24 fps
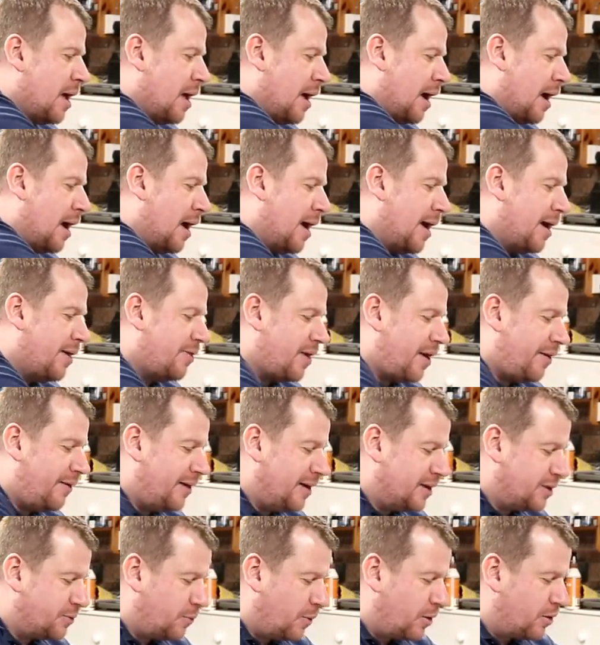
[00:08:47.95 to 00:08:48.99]
There
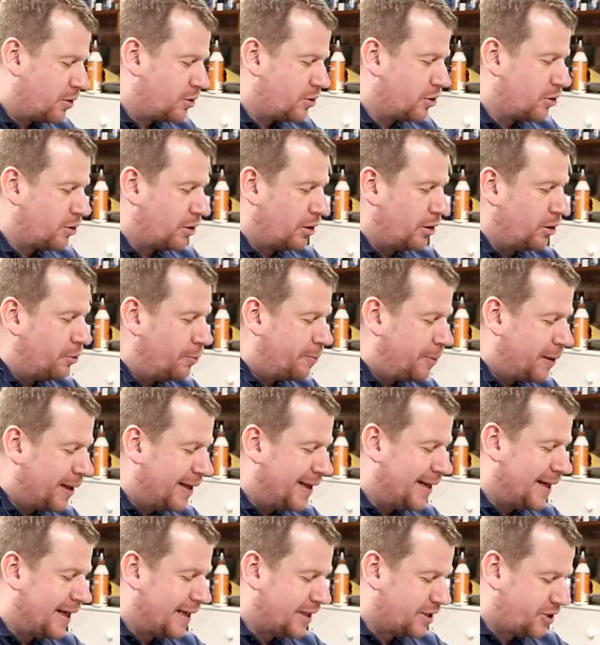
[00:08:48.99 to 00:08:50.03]
is one called
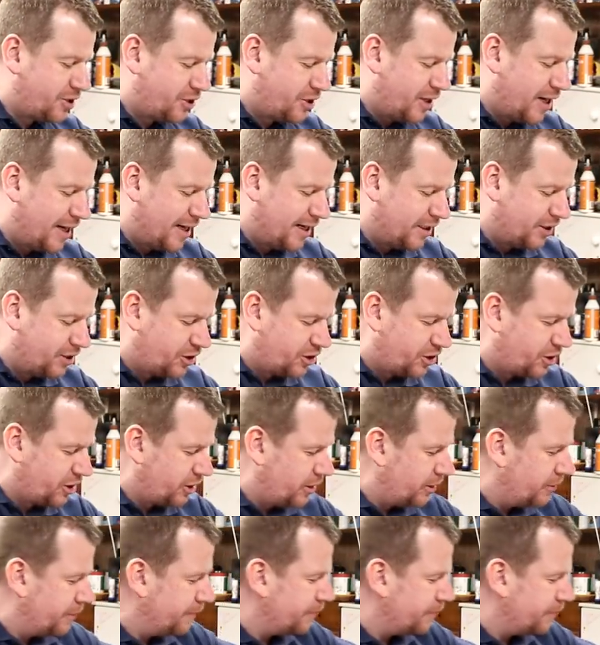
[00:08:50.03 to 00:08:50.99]
Lupulin Exchange,